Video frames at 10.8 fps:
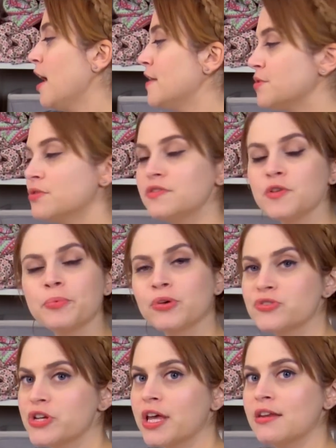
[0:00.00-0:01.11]
As soon as you
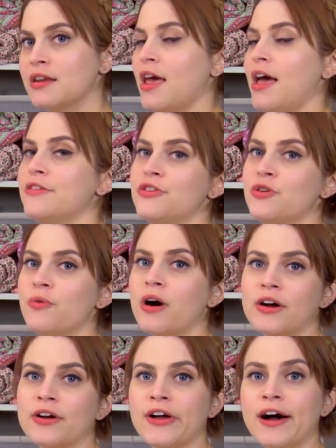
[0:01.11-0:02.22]
push it and you
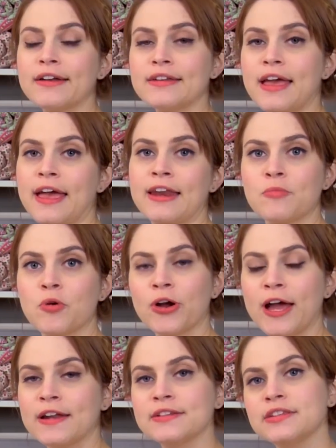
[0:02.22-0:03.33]
are not anymore
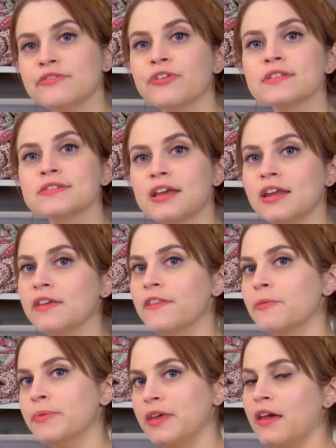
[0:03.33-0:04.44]
at a default setting,
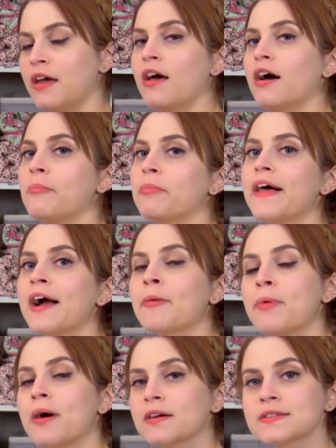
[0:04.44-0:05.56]
there'll be a
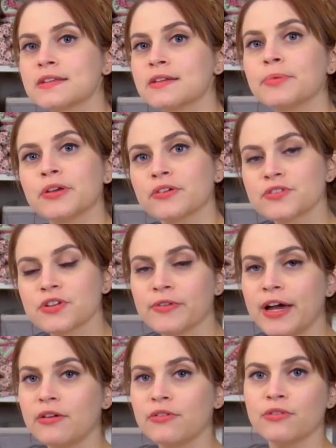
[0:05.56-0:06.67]
black box that appears
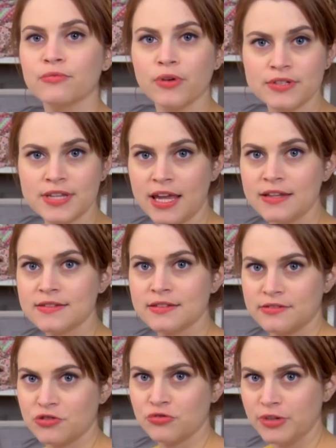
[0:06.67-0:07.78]
around the rotate
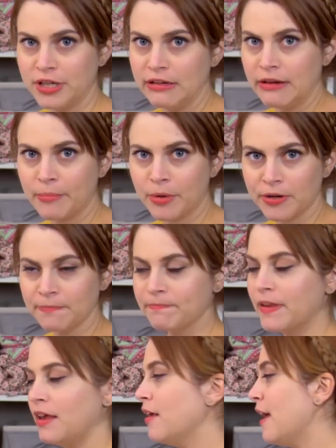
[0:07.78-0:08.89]
degree number.
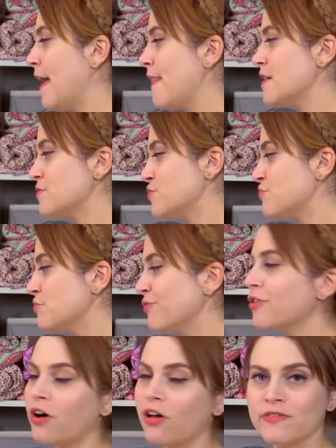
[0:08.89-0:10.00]
And that's true
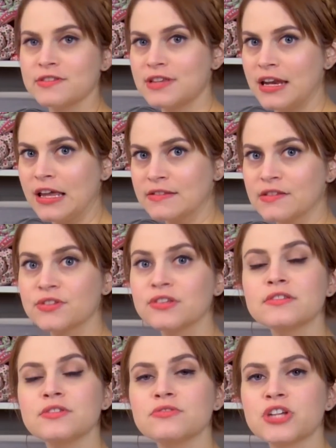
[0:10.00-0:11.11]
for all of the settings. As
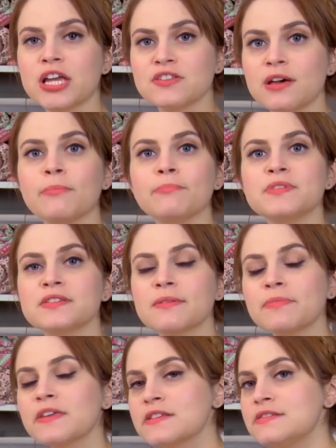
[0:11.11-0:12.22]
soon as you change them to
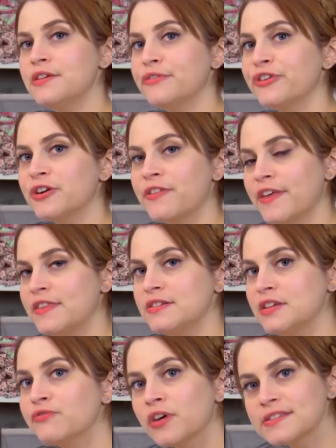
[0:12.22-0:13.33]
something different than the
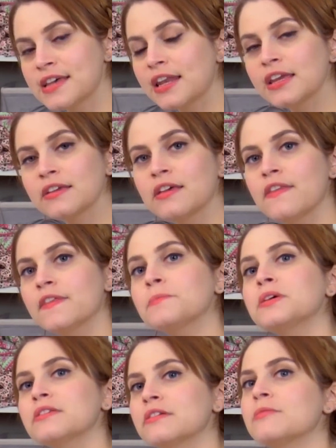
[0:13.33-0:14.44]
default setting, there'll
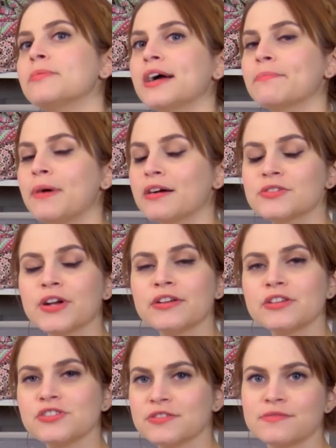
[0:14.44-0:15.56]
be a little black box
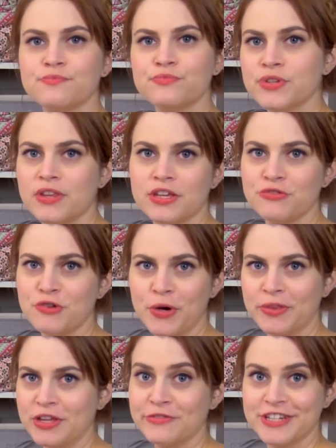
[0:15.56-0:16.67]
around it just so that you
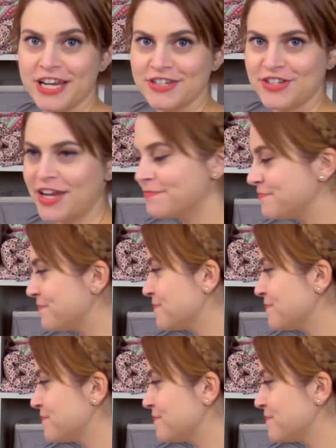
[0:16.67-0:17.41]
know that you've changed it.